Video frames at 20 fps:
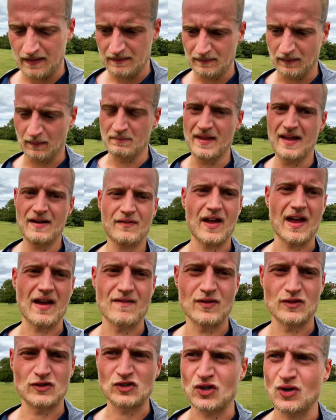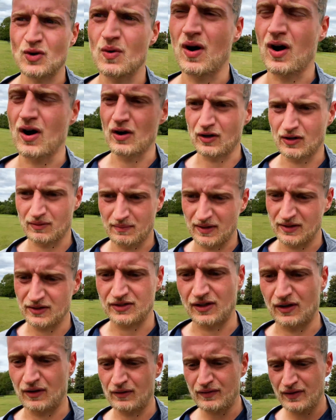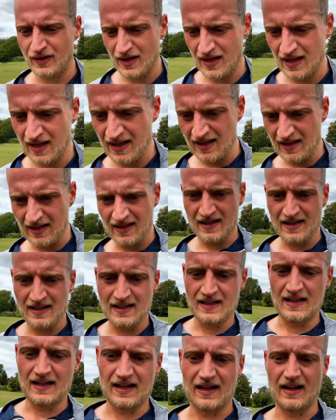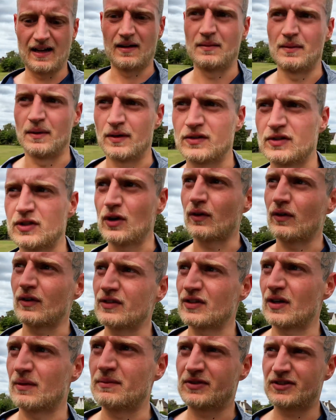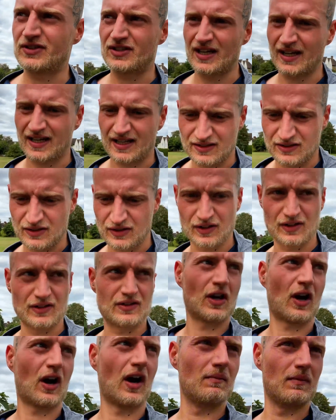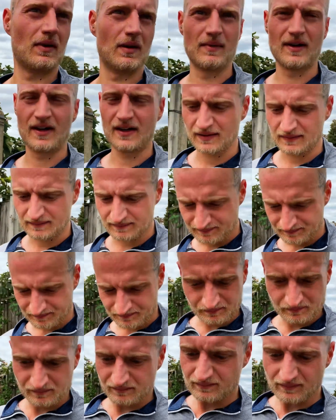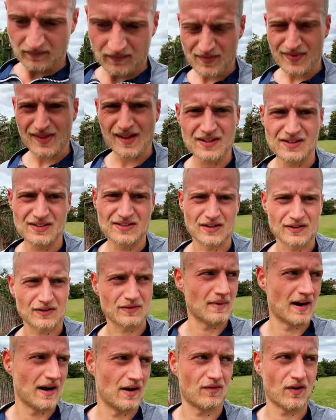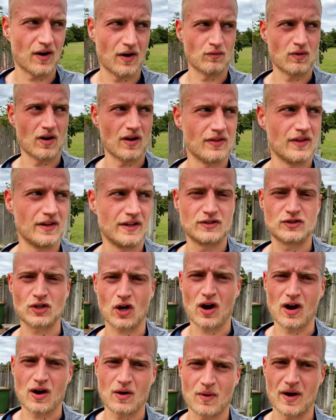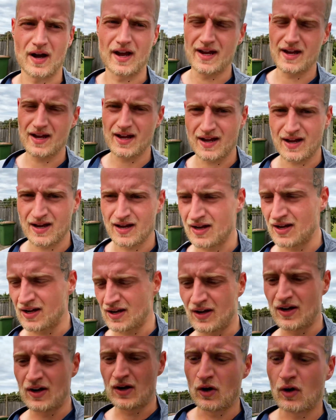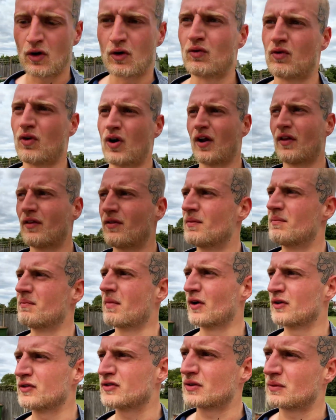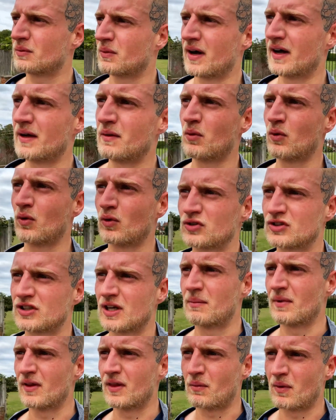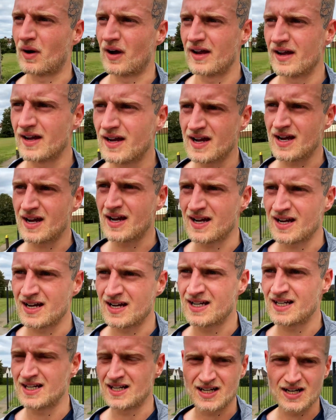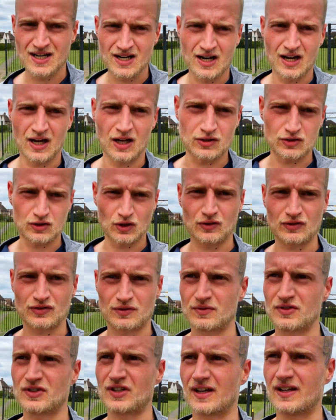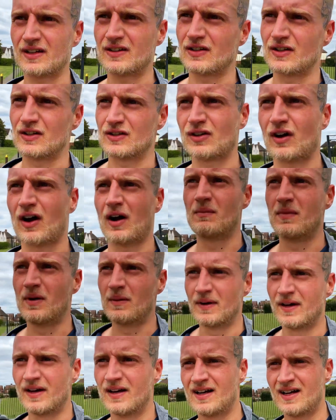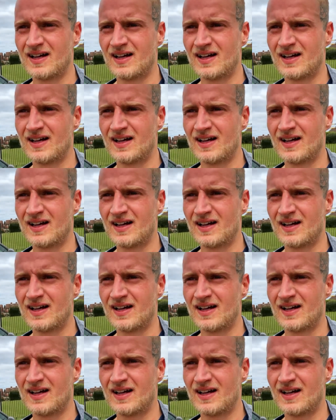I'm never ever too hard on myself. Um, as long as I'm sticking to the time limit, doesn't matter if I run the entire way, run most of the way, walk some of the way, as long as I'm sticking to the time limit.